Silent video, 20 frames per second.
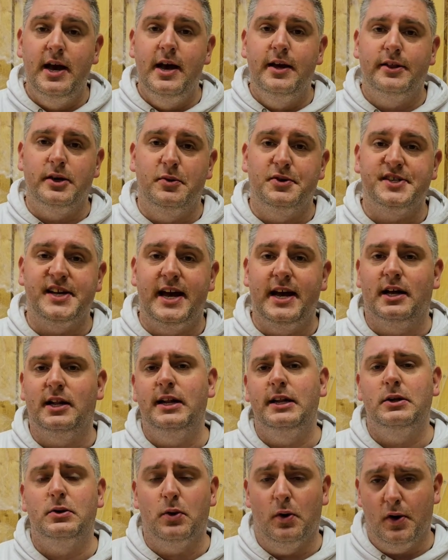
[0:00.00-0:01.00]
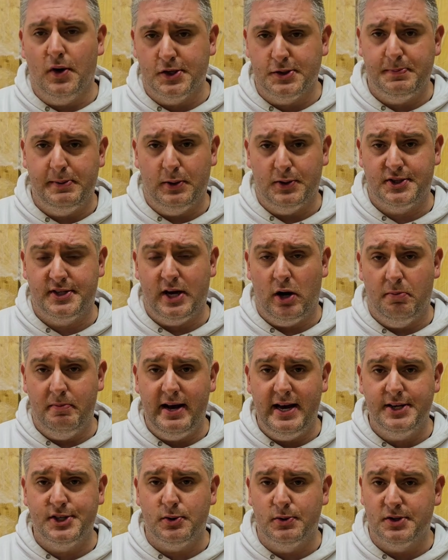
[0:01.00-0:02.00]
There is a clinical hospital style
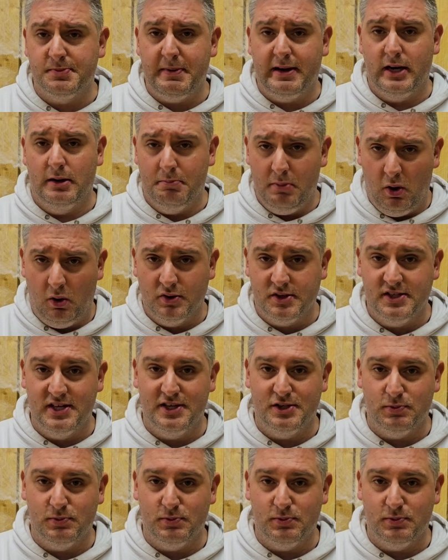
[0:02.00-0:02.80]
maze, there is Manor Mortis,